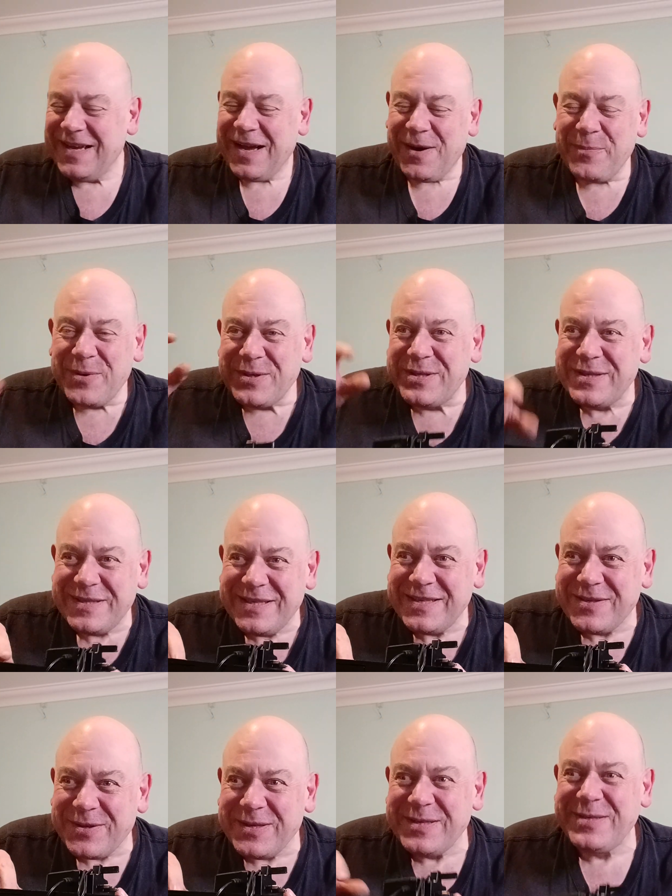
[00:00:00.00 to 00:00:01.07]
How much is
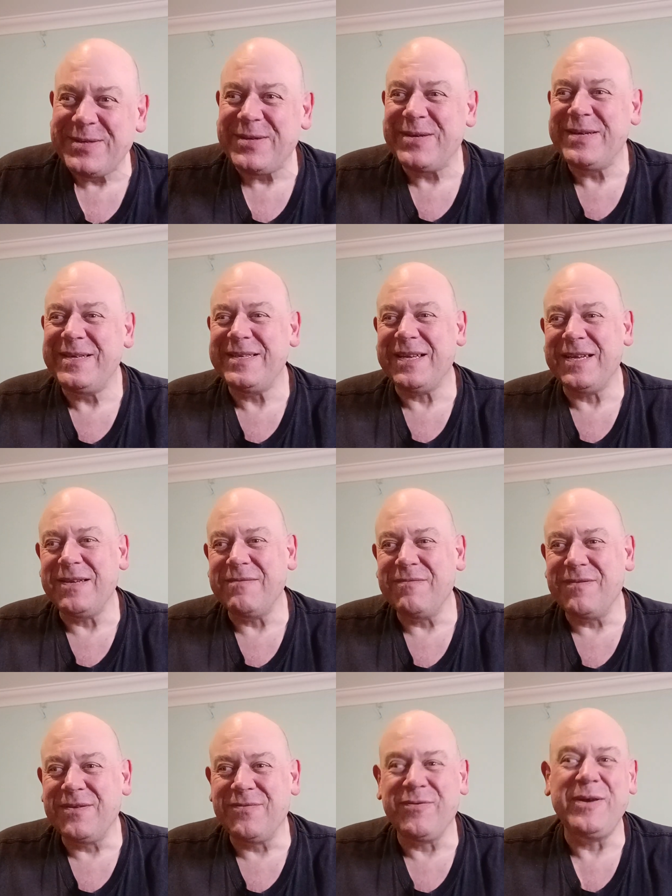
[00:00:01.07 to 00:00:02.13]
this on its own? He's like,
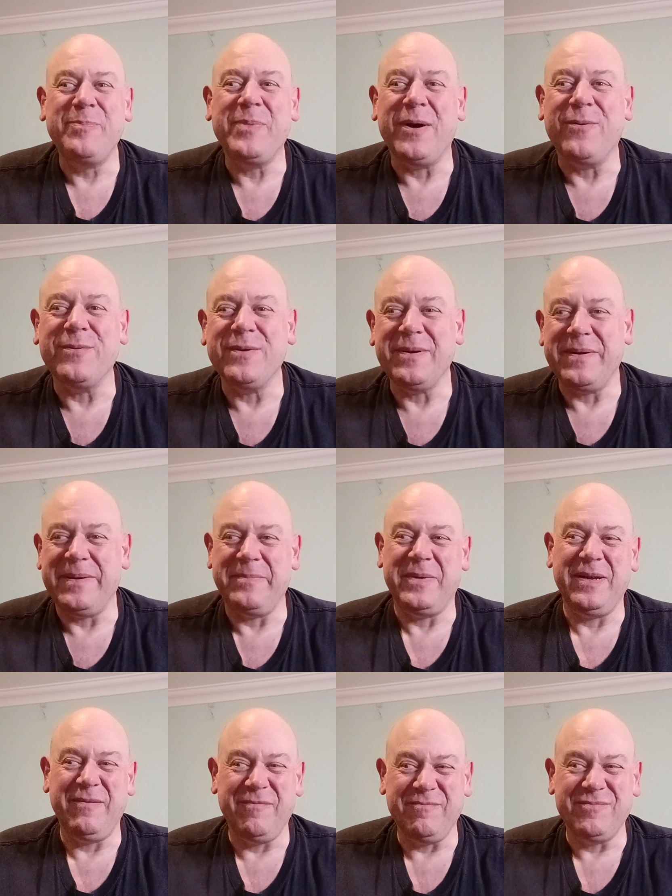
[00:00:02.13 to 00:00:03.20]
three pound. And I'm
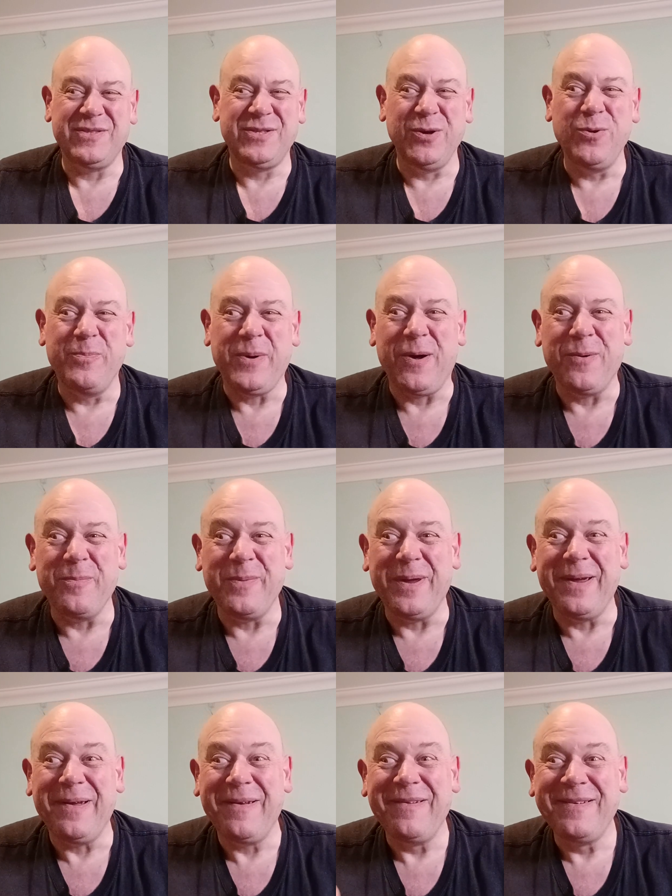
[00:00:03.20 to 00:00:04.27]
like, two pound,
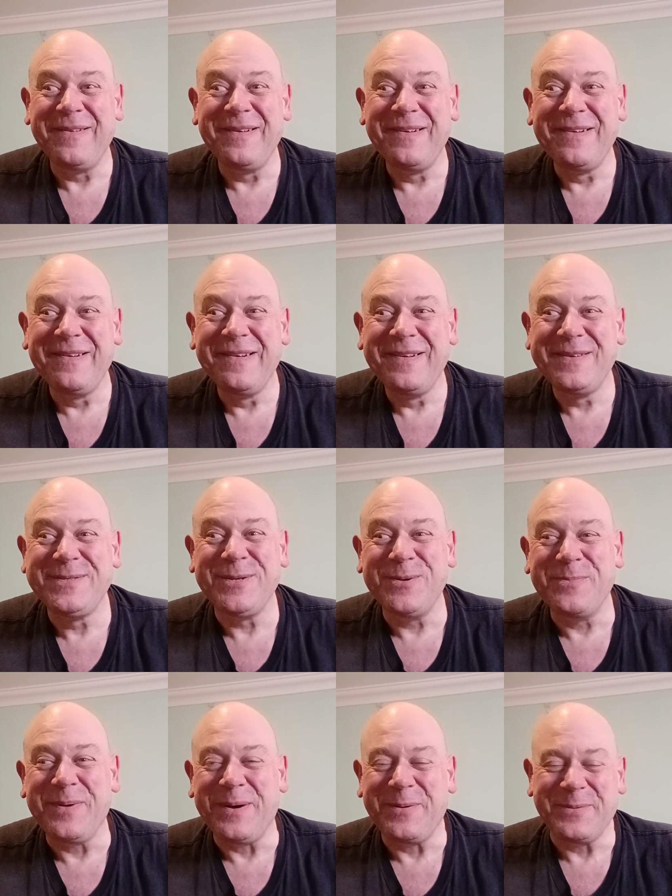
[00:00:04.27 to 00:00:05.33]
mate, two
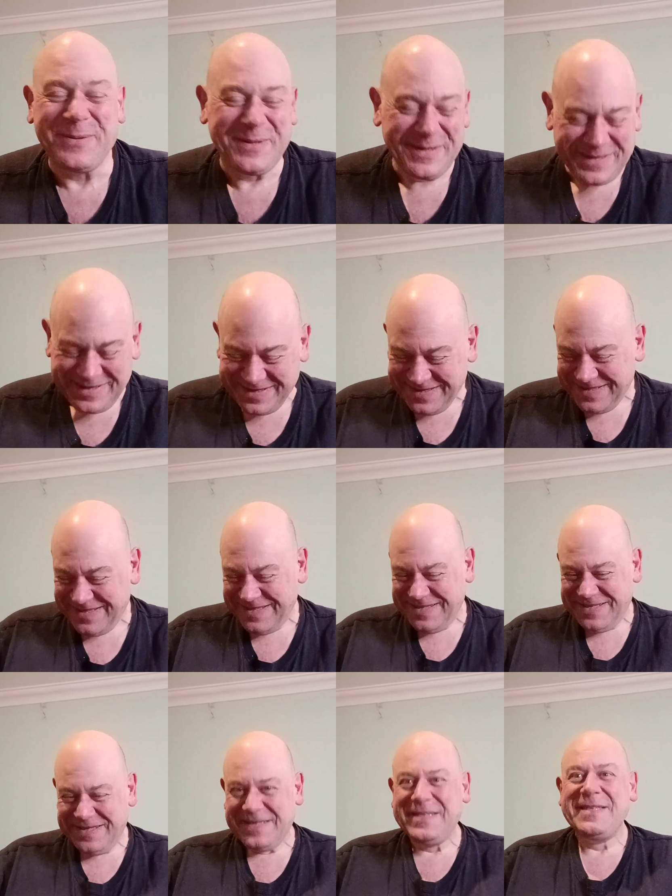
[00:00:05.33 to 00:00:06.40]
pound.
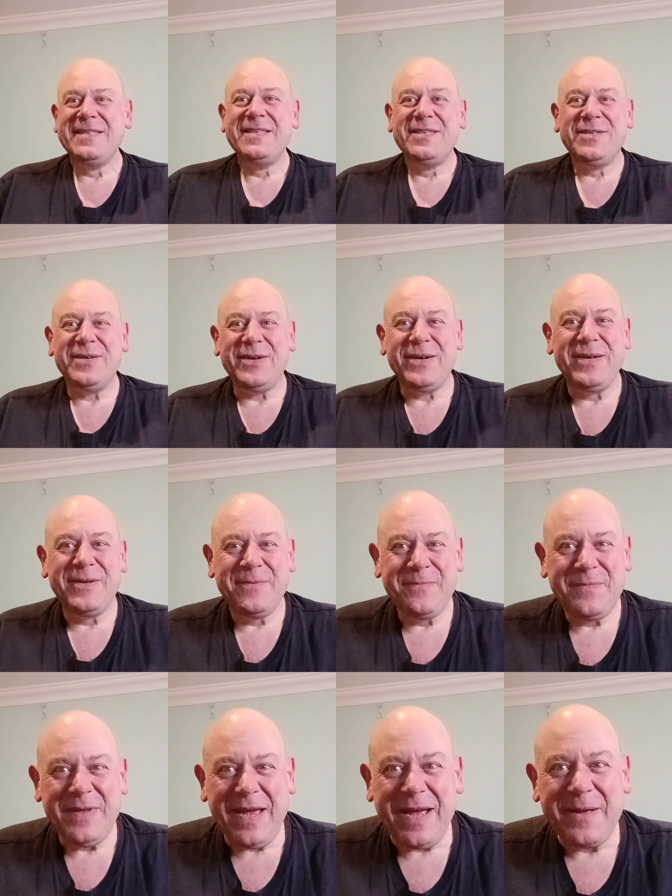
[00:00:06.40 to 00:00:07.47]
So
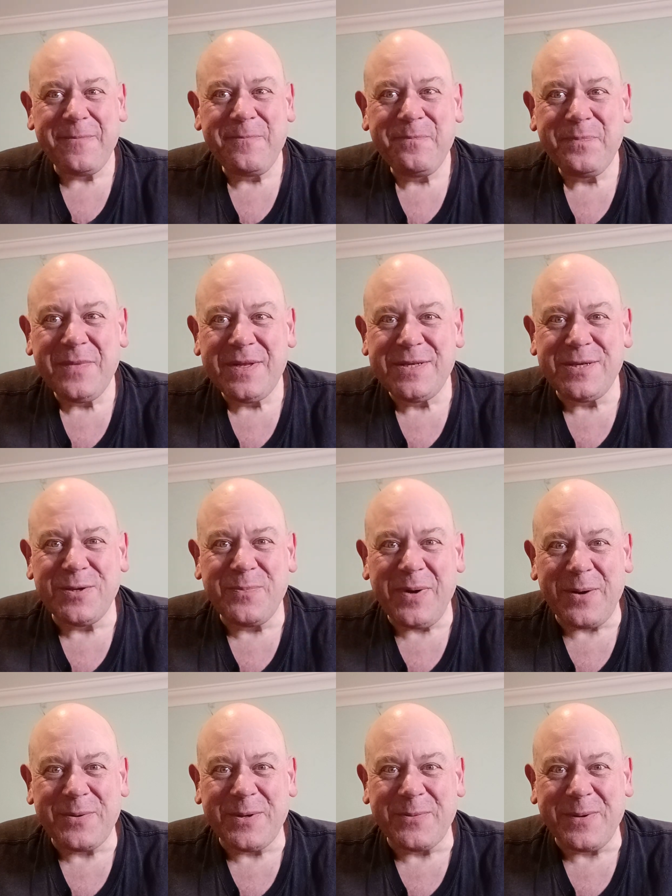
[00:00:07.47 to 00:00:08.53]
yeah, two
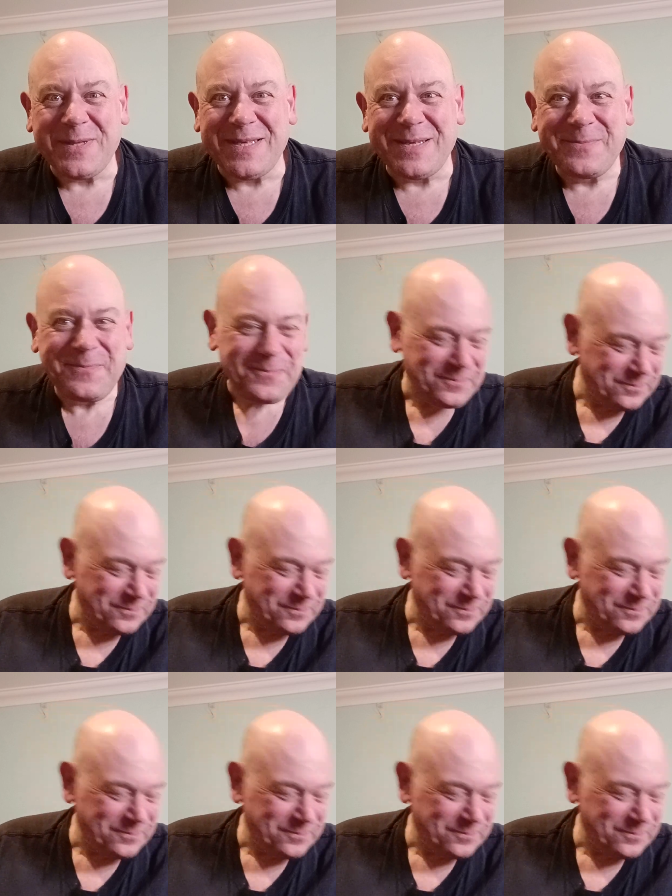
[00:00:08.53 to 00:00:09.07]
pound it was.